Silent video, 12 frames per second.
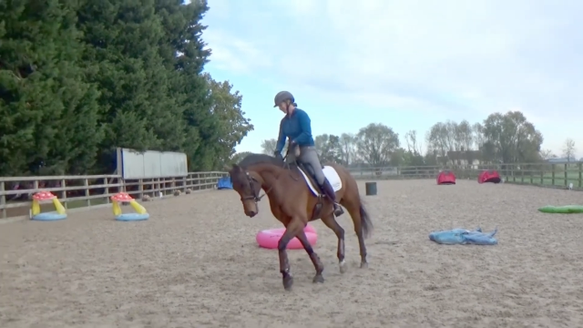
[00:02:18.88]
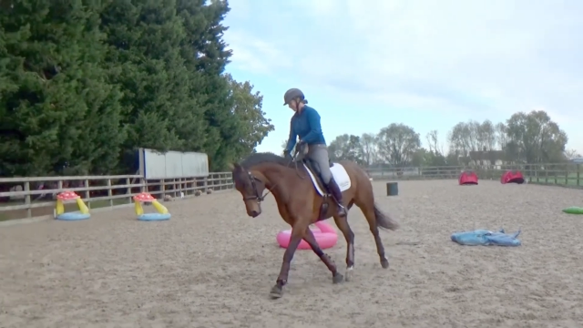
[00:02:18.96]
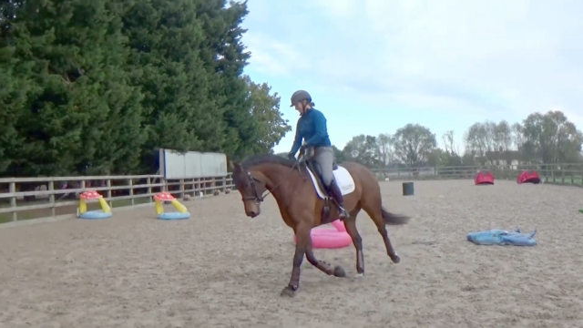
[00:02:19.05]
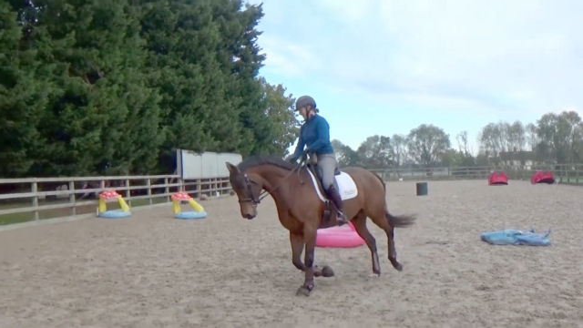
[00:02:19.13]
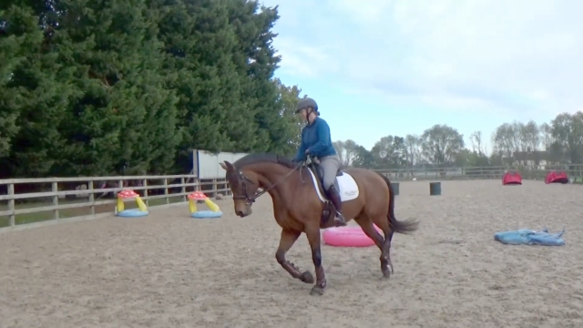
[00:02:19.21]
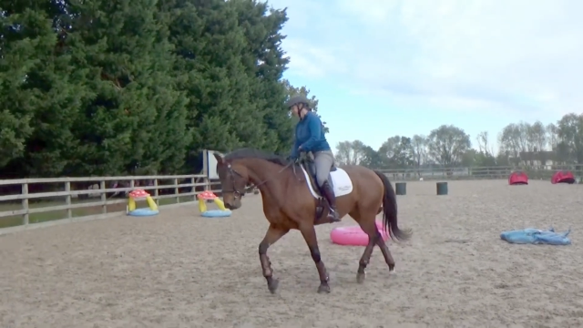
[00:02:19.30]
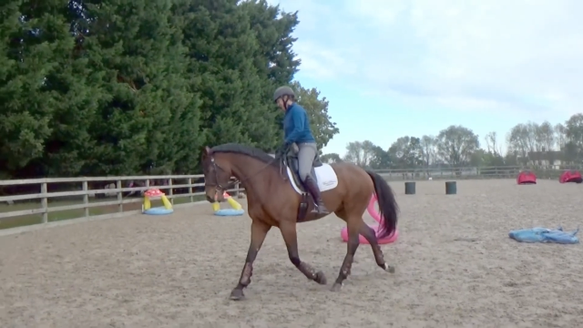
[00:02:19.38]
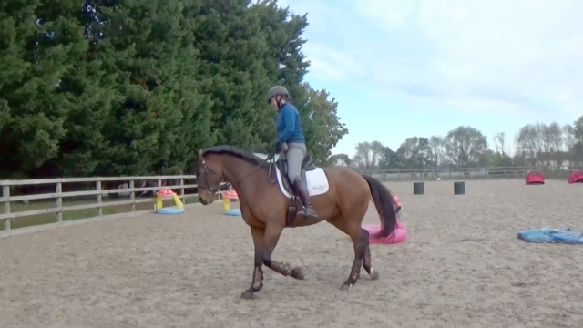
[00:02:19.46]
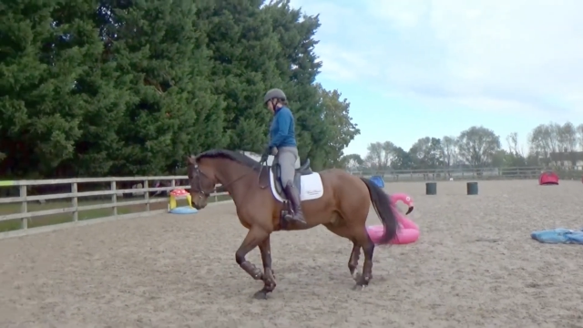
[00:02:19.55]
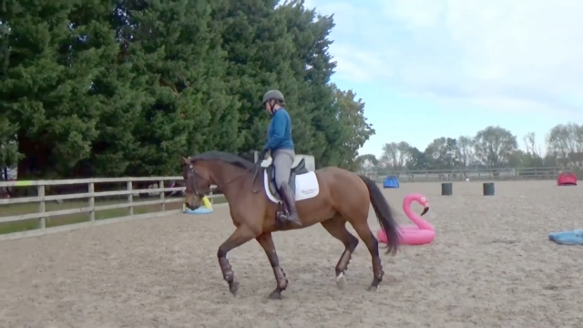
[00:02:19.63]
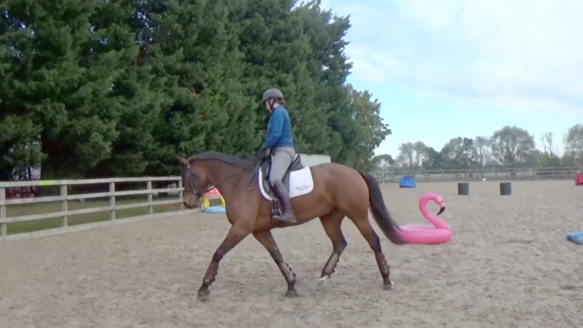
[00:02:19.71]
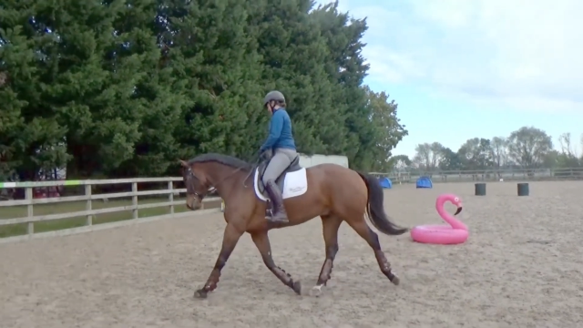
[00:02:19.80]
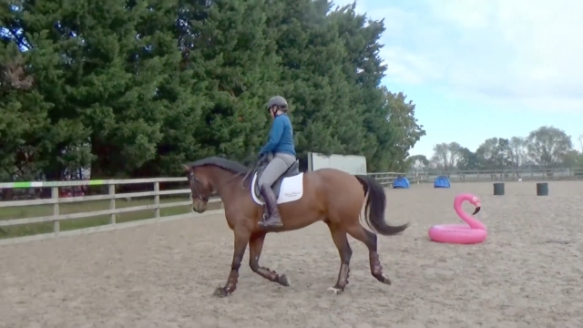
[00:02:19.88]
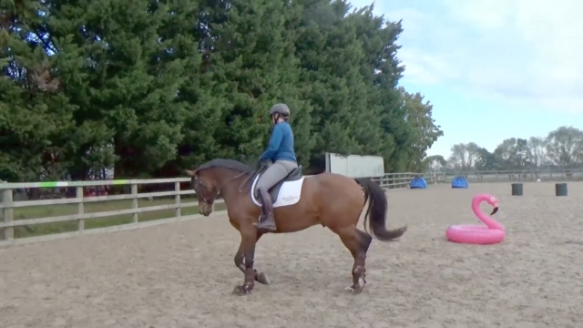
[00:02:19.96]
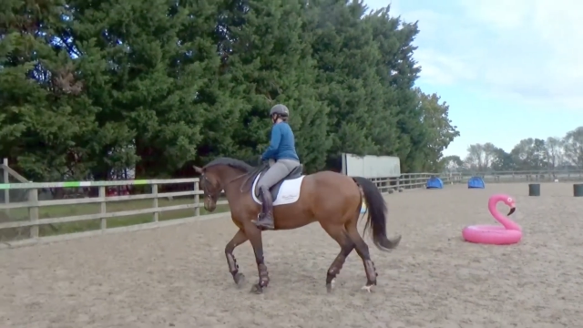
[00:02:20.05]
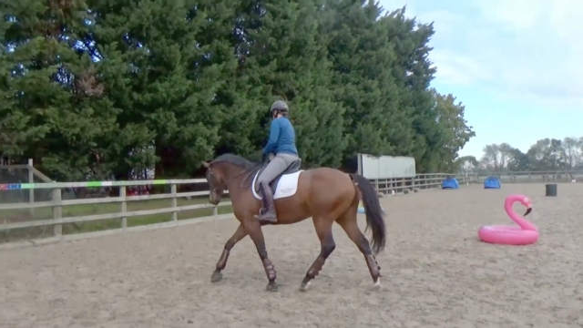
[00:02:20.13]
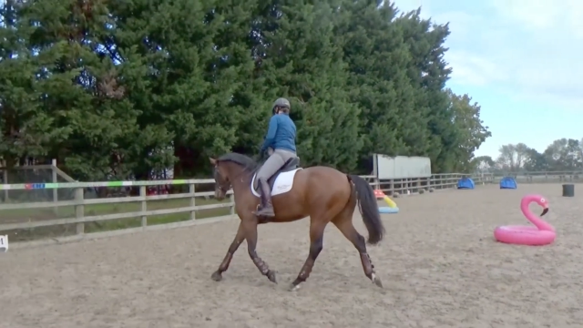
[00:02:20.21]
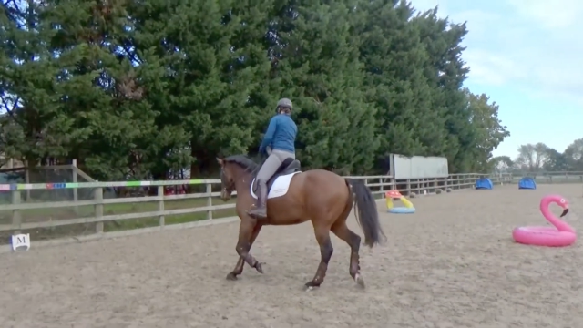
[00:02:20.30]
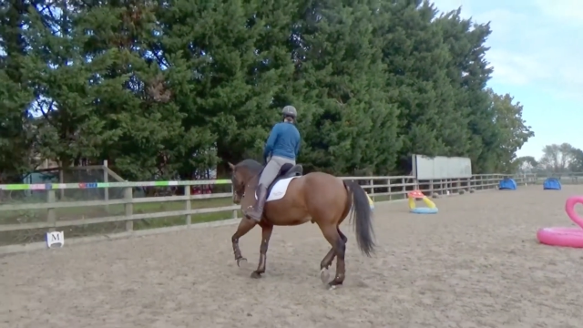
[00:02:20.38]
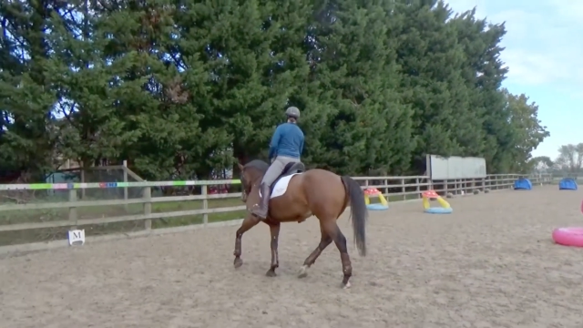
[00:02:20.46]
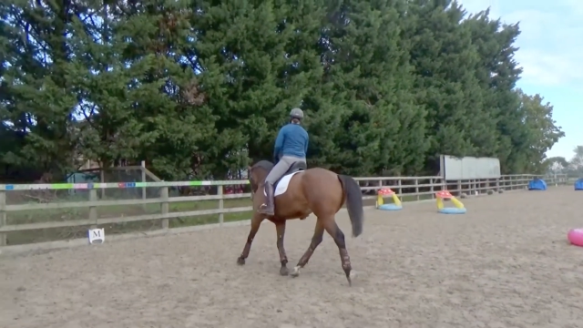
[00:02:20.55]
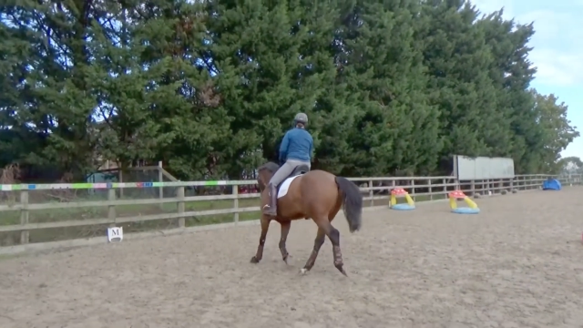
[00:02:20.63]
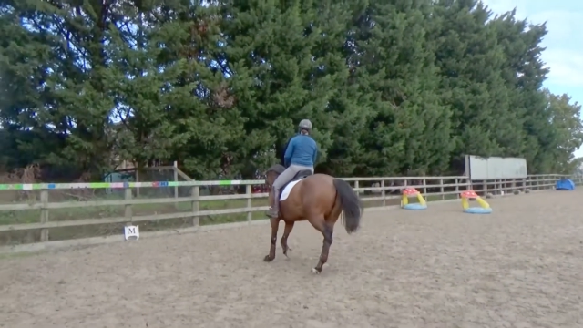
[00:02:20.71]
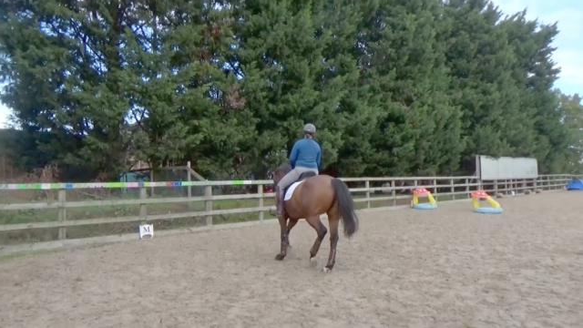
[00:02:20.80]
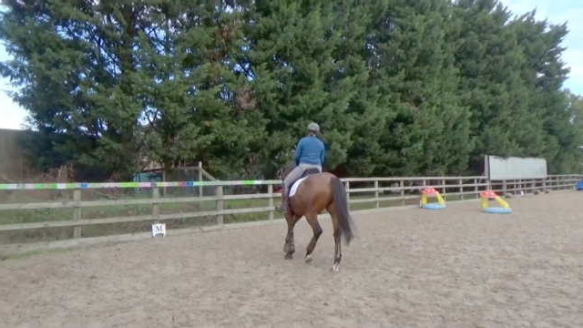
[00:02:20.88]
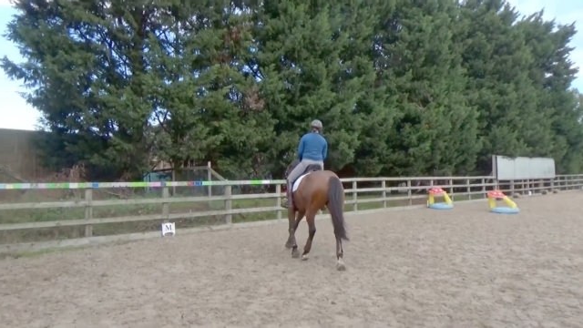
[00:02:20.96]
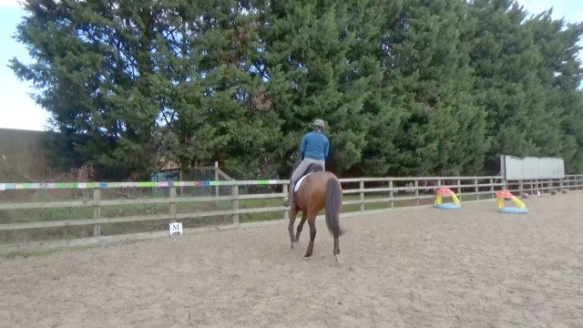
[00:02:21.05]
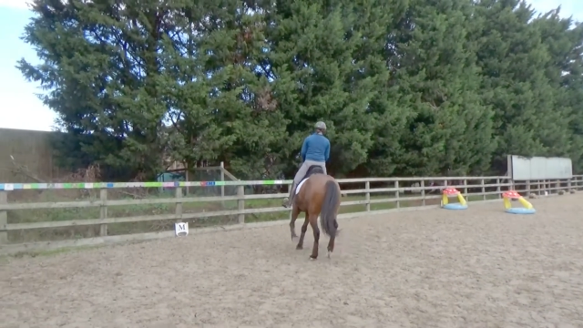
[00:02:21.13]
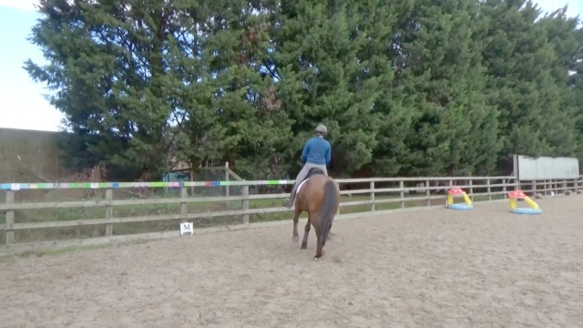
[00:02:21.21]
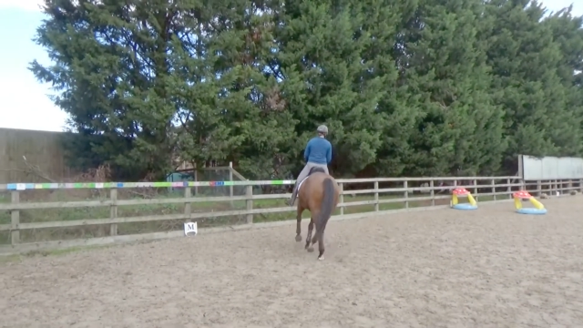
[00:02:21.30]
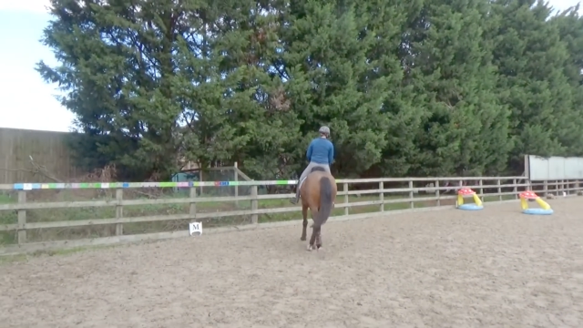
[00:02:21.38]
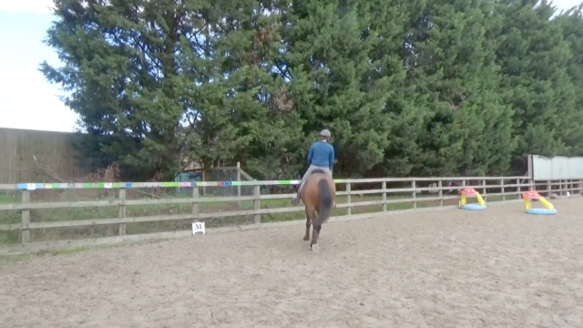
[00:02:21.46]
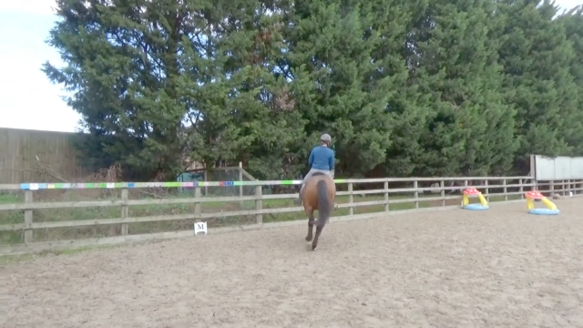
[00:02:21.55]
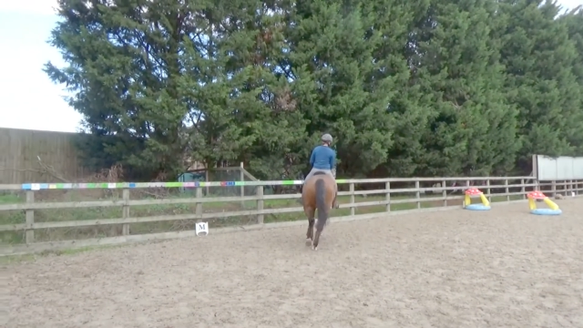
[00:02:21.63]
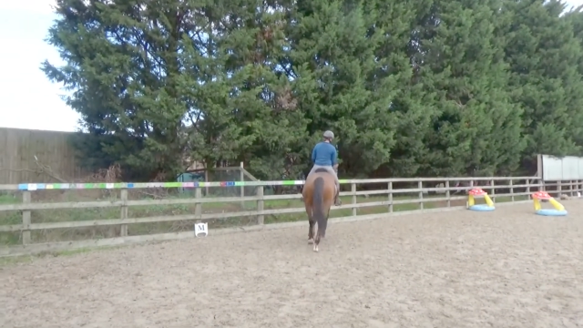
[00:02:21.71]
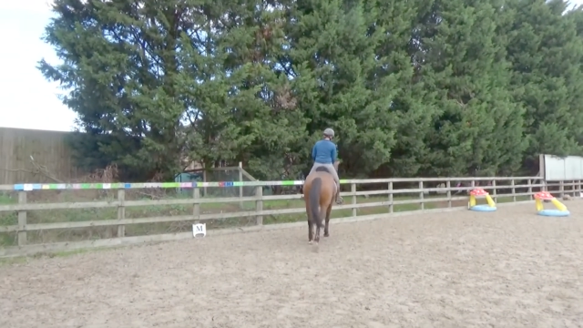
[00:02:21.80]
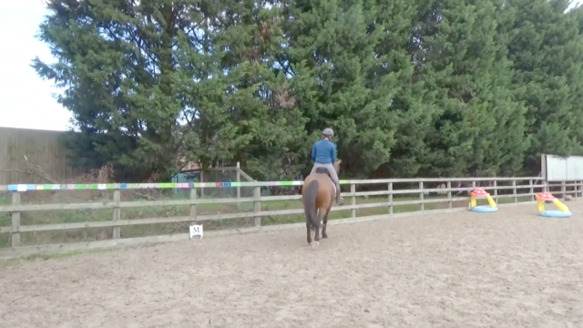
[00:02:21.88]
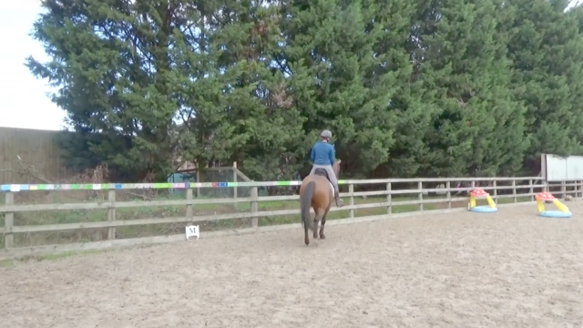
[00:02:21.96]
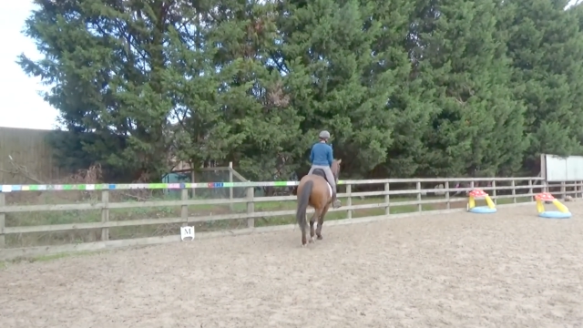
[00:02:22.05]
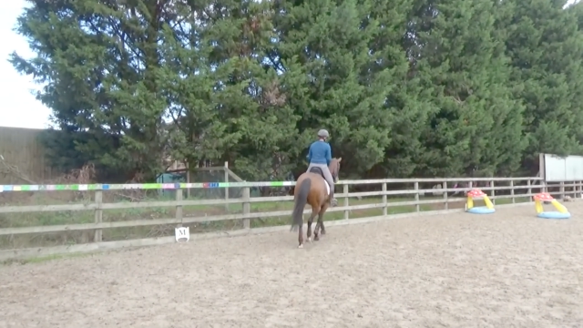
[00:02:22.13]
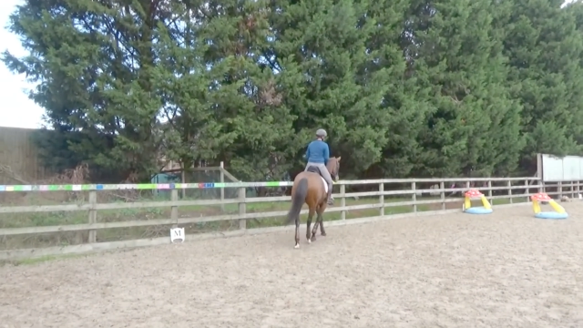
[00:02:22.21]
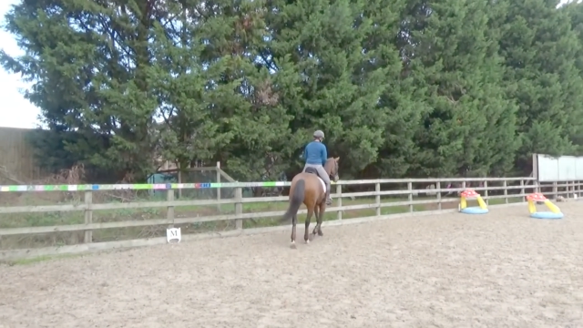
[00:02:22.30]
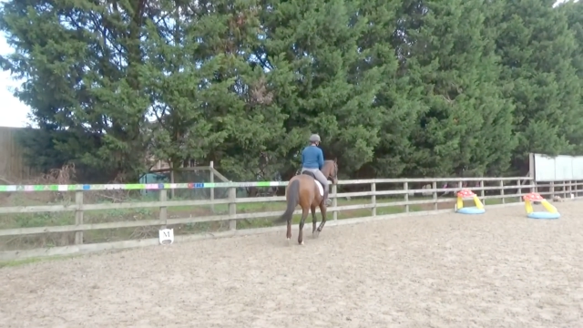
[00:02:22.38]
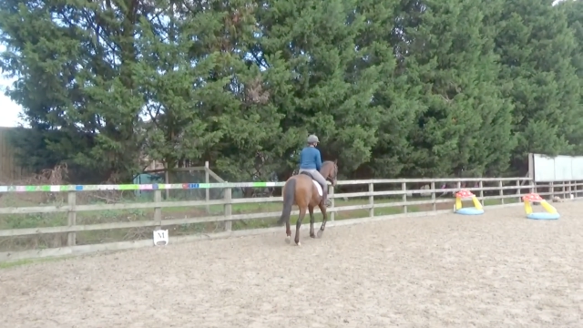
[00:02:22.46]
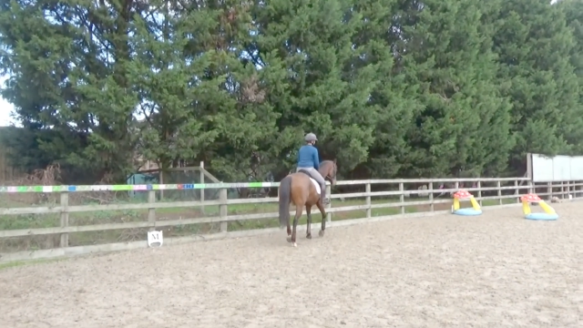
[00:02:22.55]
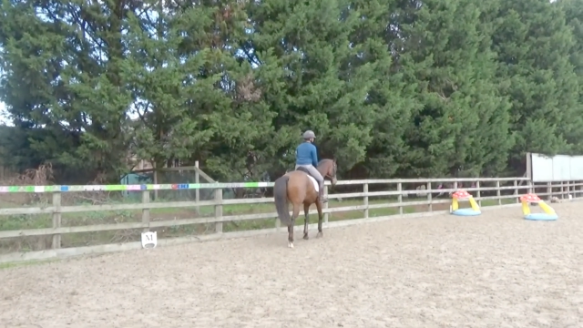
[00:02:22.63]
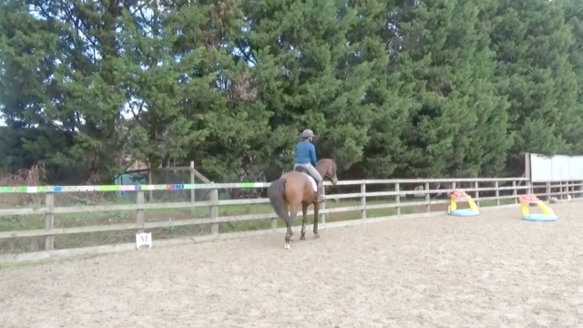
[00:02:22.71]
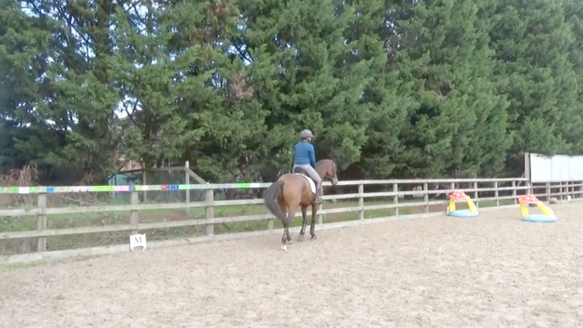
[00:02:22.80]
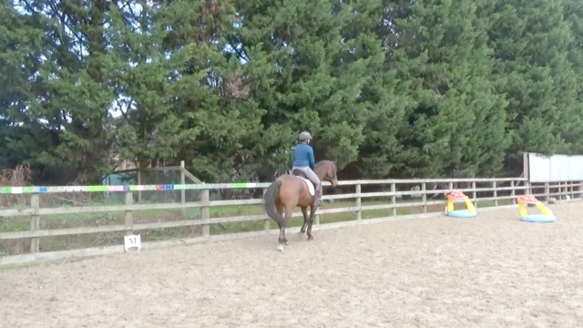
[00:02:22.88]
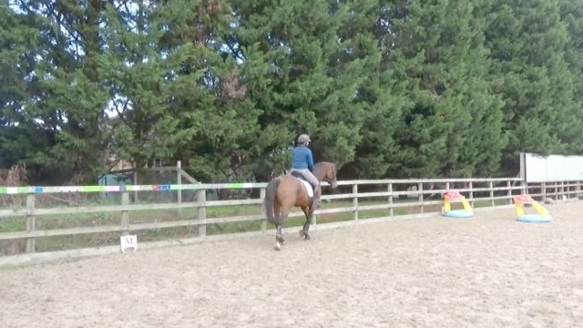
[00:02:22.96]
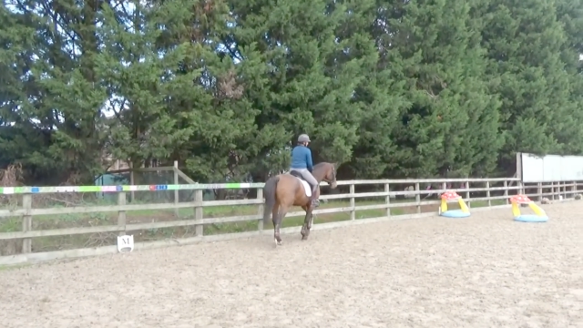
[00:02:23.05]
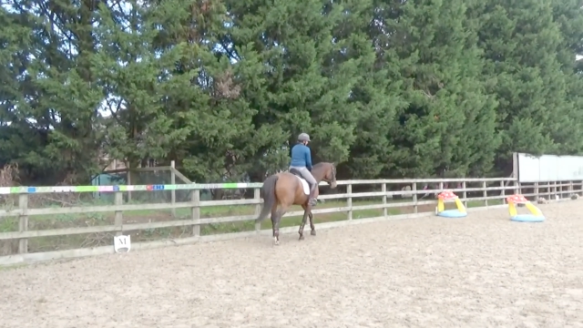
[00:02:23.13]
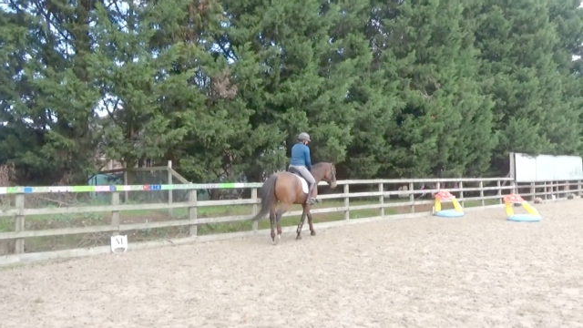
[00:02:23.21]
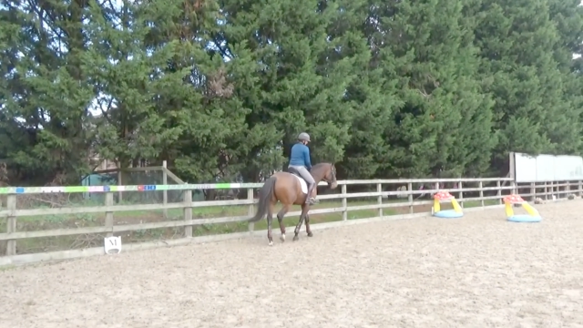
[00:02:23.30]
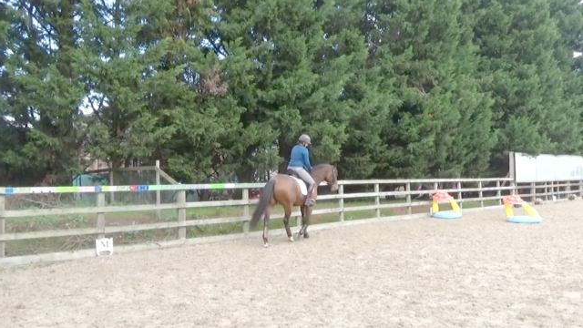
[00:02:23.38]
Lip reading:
No face is visible, so there are no lips to read.